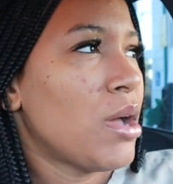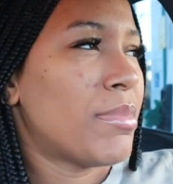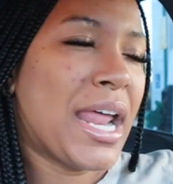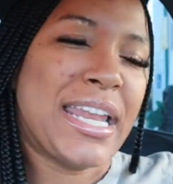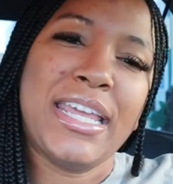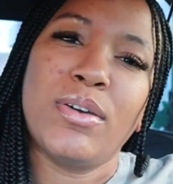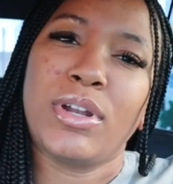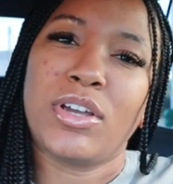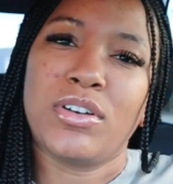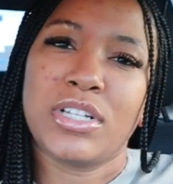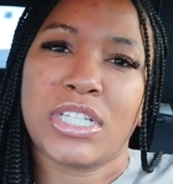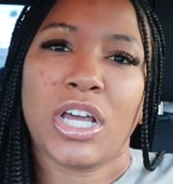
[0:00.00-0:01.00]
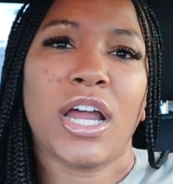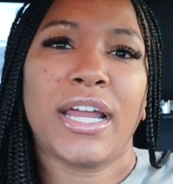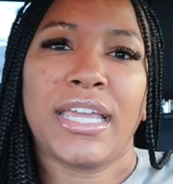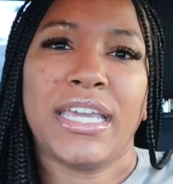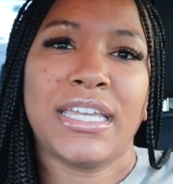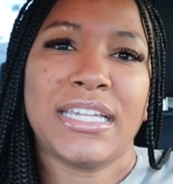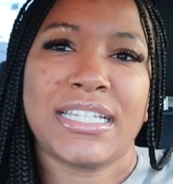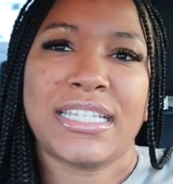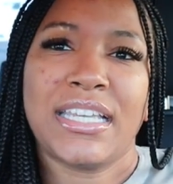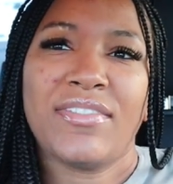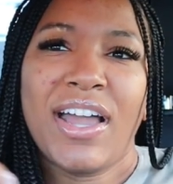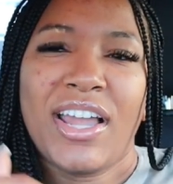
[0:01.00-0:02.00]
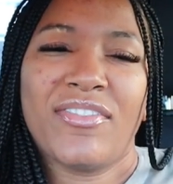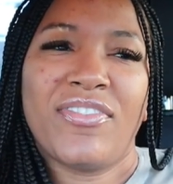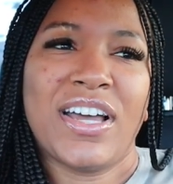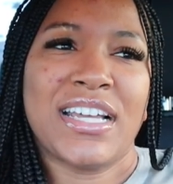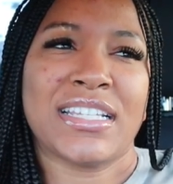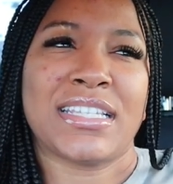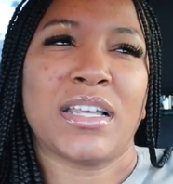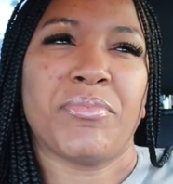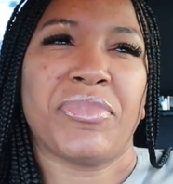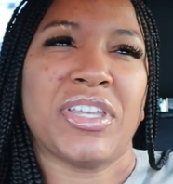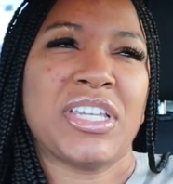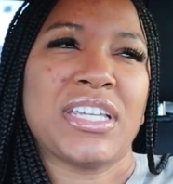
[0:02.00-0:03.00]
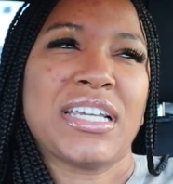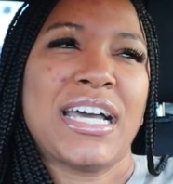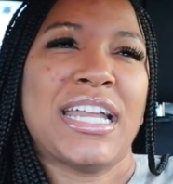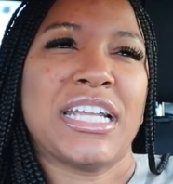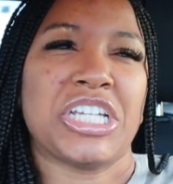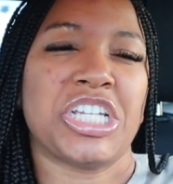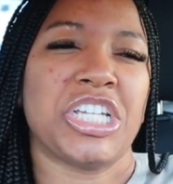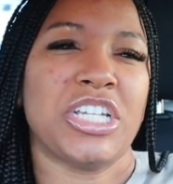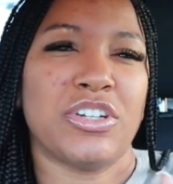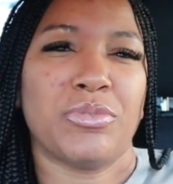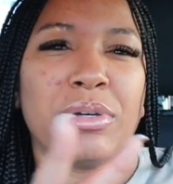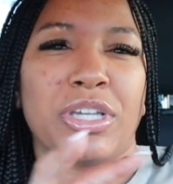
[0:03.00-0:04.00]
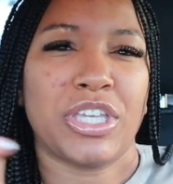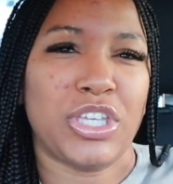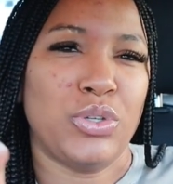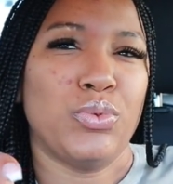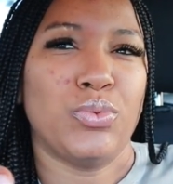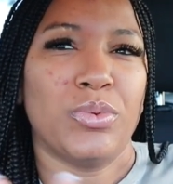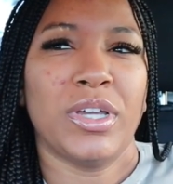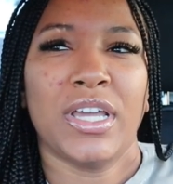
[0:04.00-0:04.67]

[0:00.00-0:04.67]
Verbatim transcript: but I did want to go on Target to see if I can find something kind of chill but cute,